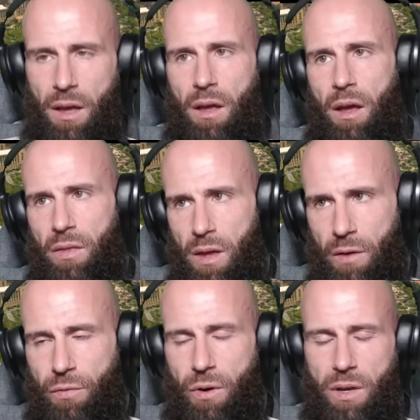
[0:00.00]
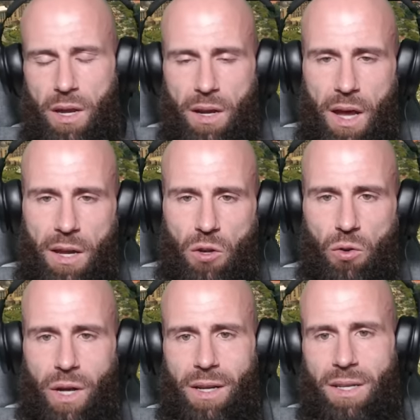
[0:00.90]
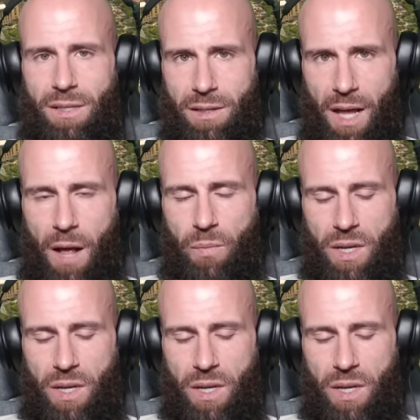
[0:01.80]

And therefore, yet again, you look at Islam.